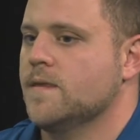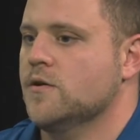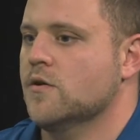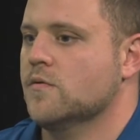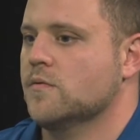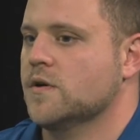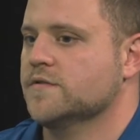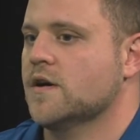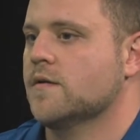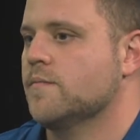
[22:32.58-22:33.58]

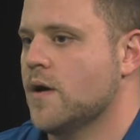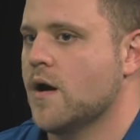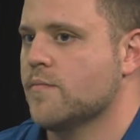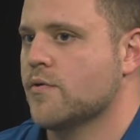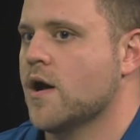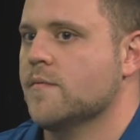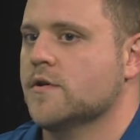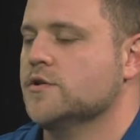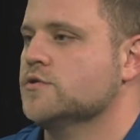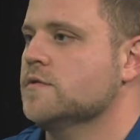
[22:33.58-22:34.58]
because our
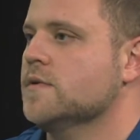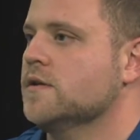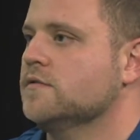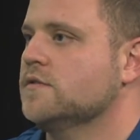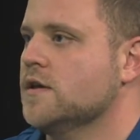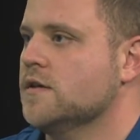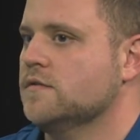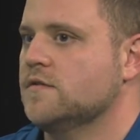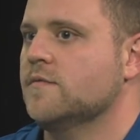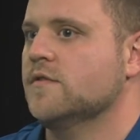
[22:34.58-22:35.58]
primary treatment
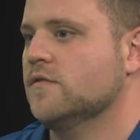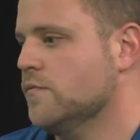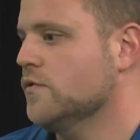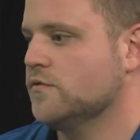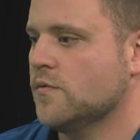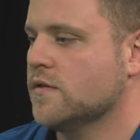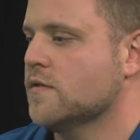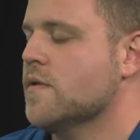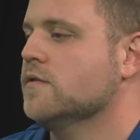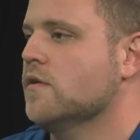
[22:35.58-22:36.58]
is substance abuse with
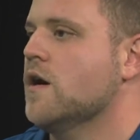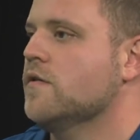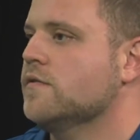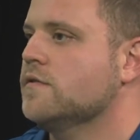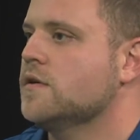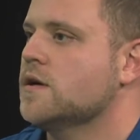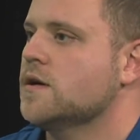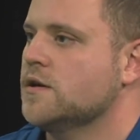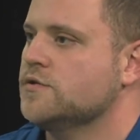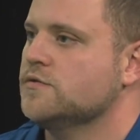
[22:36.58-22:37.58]
the mental health
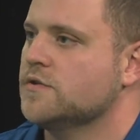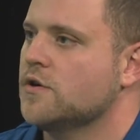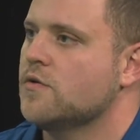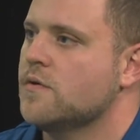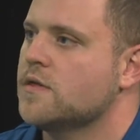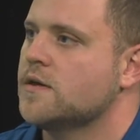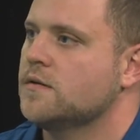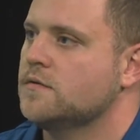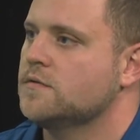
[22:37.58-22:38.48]
issues that go with it.